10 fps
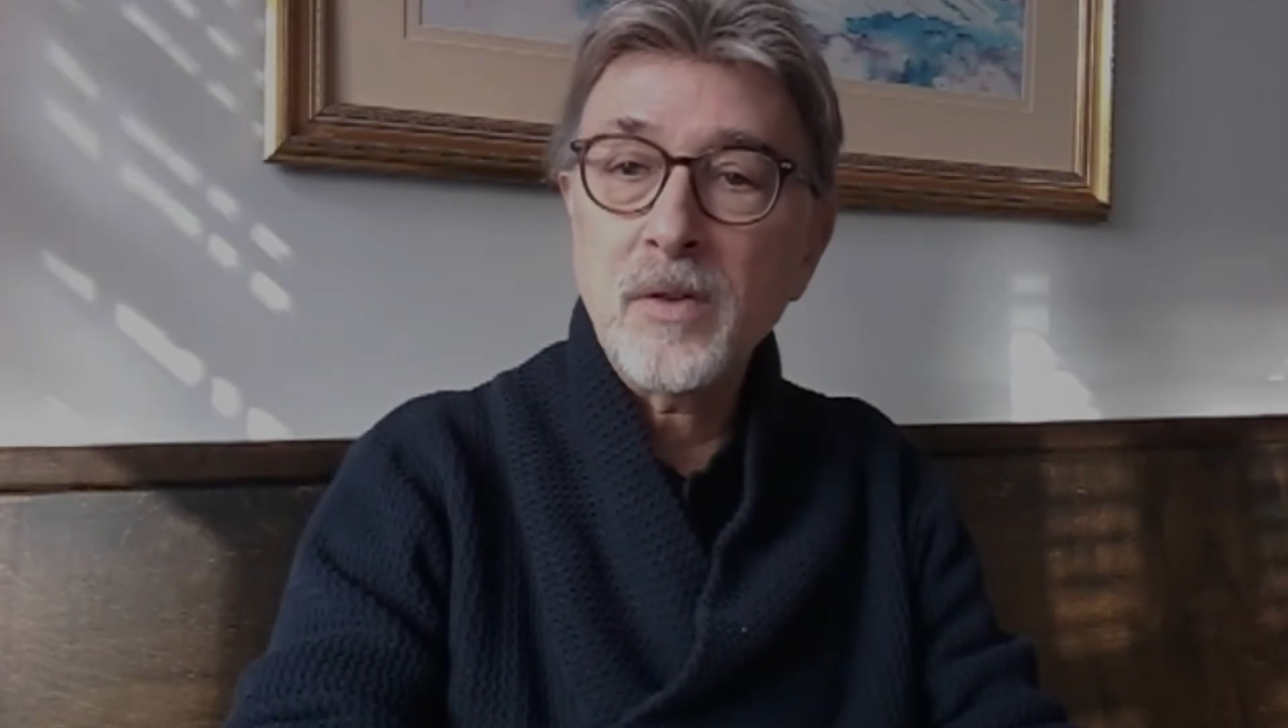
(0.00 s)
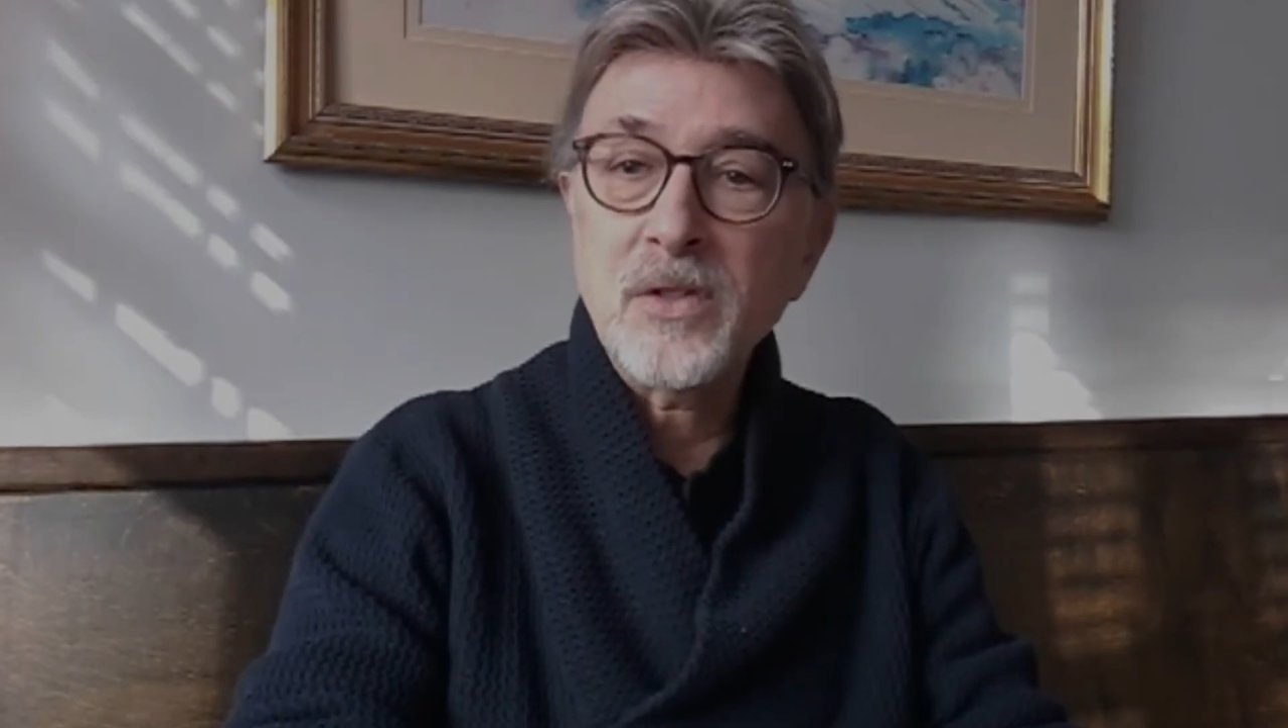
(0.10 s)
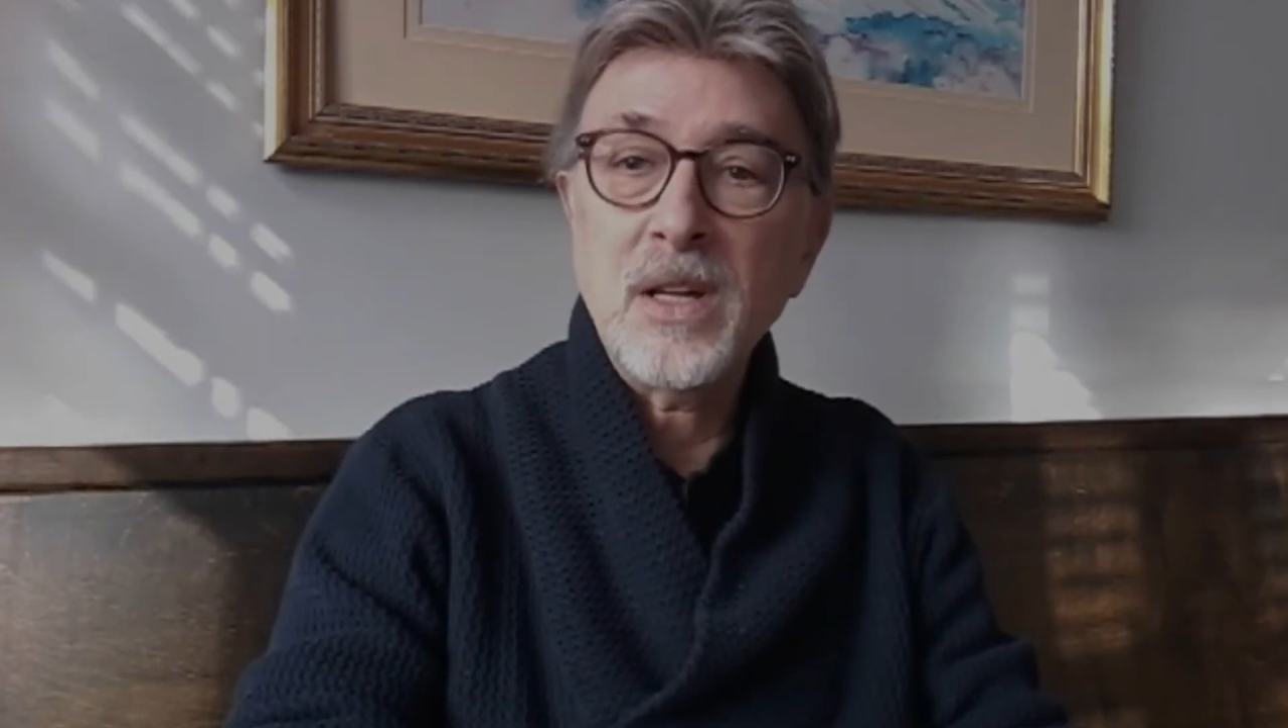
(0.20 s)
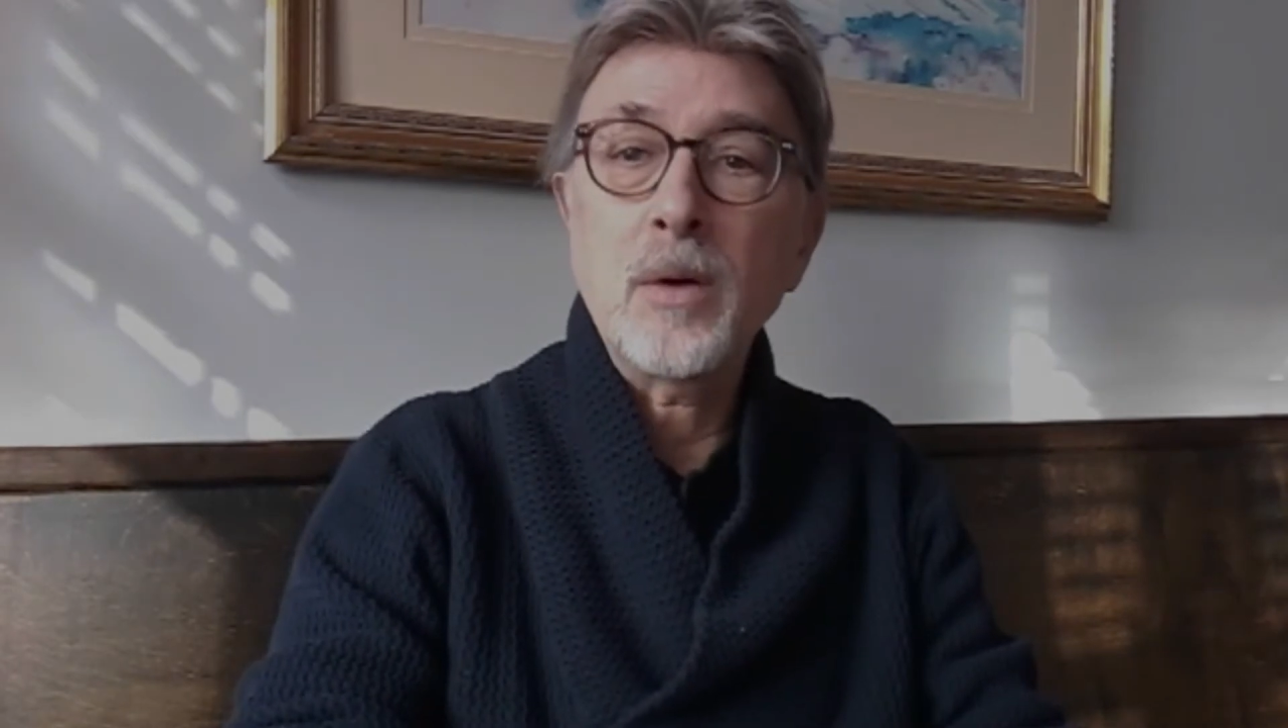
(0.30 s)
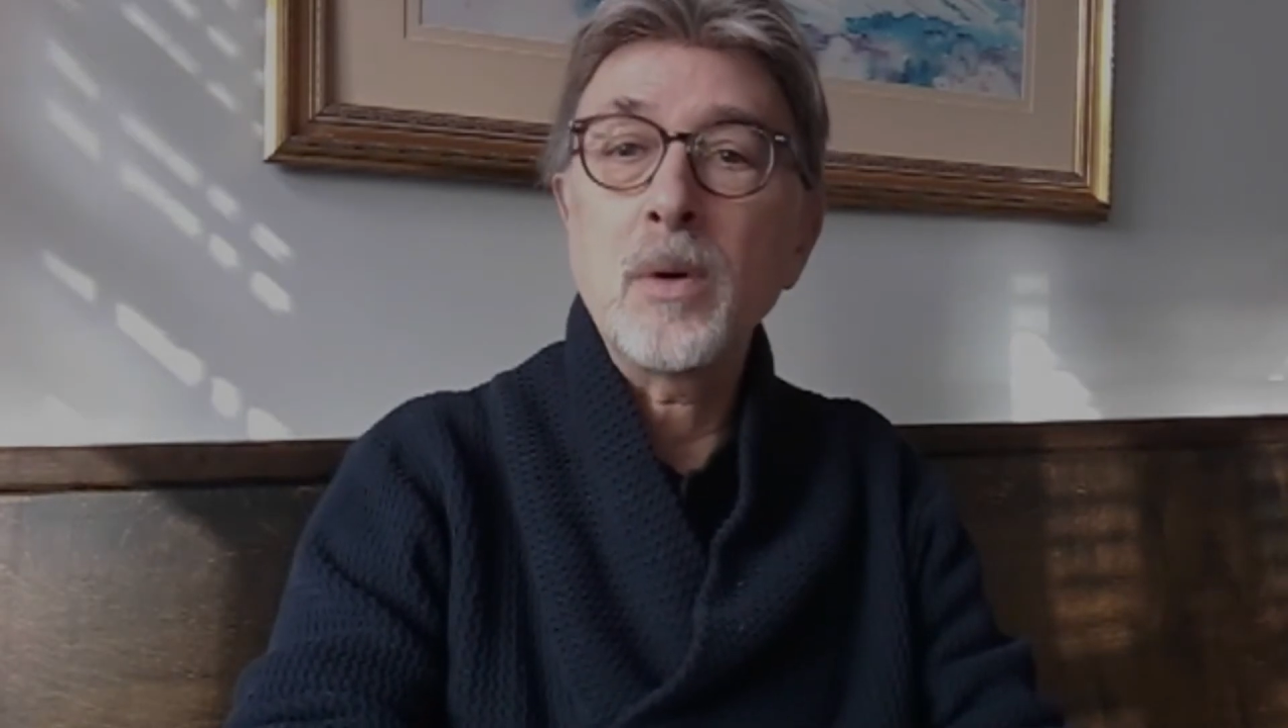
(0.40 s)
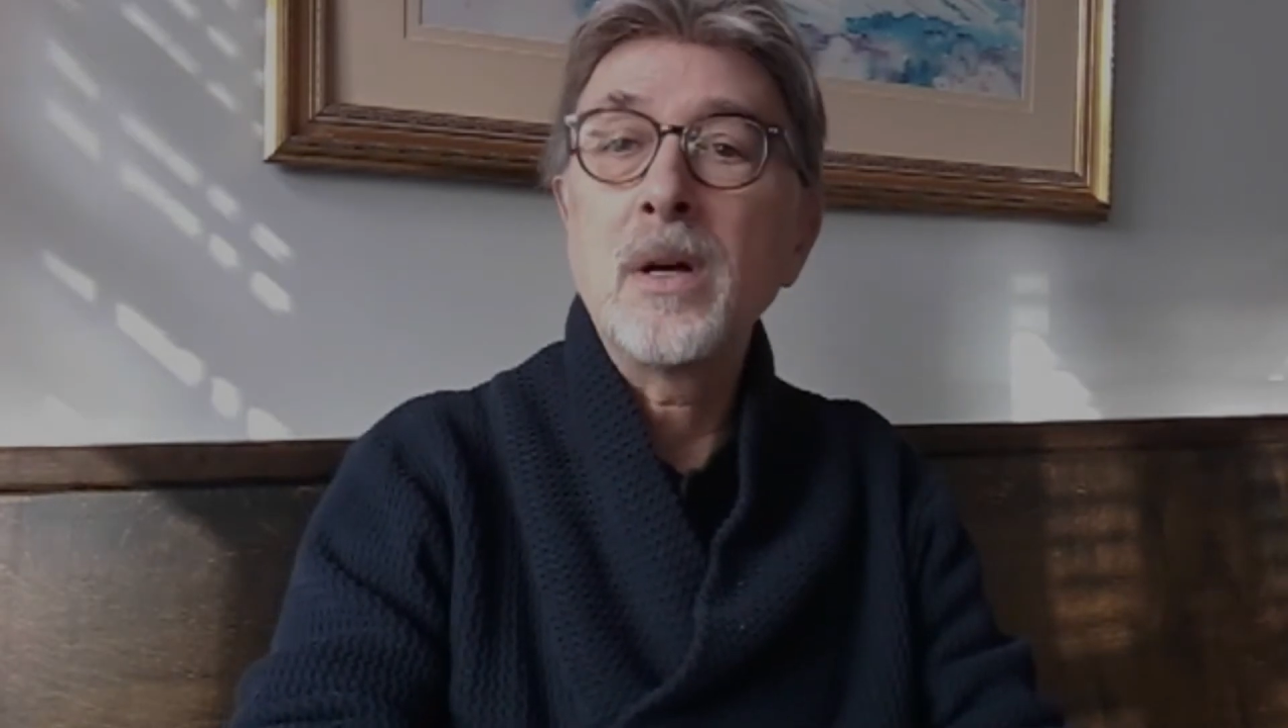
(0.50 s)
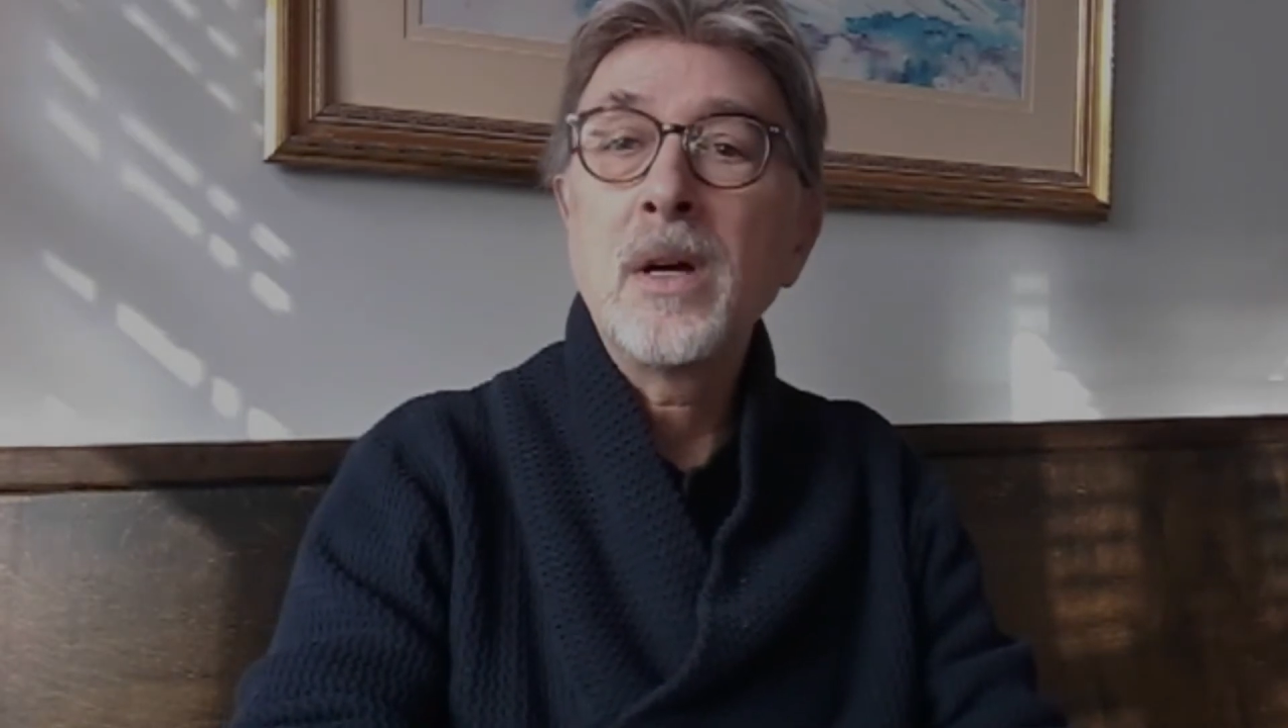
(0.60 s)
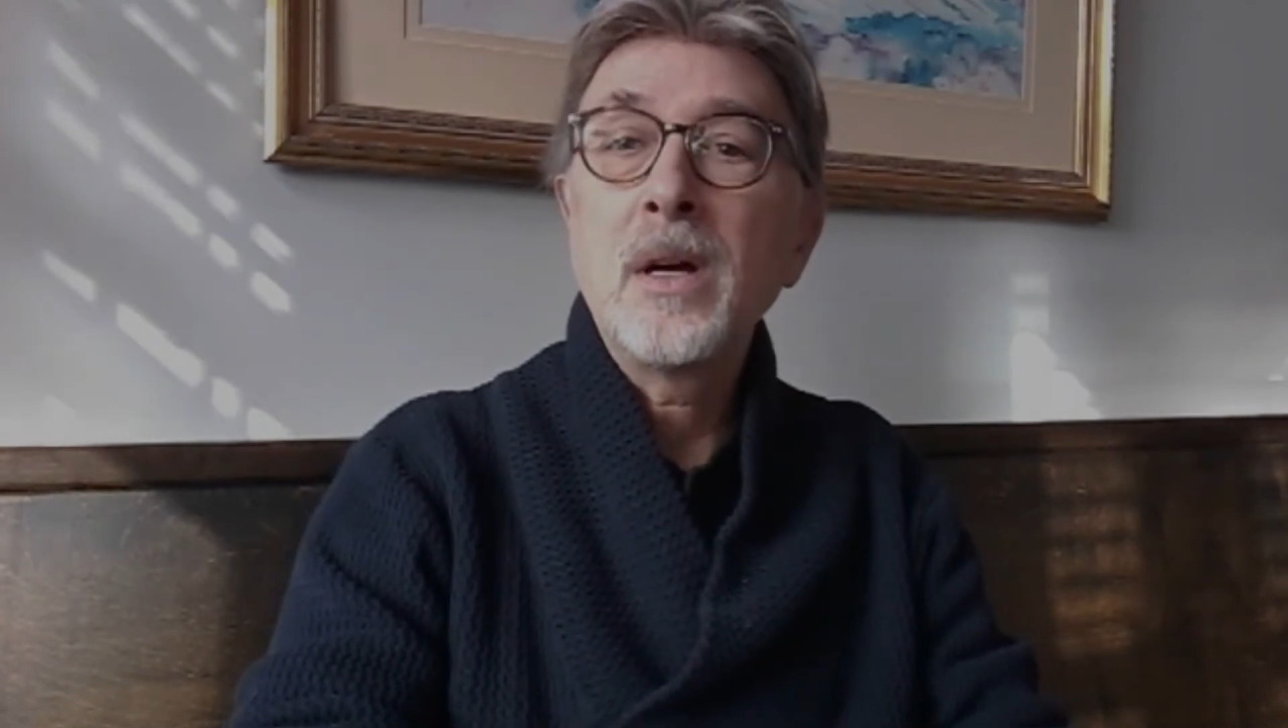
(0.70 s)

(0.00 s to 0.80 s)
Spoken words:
this area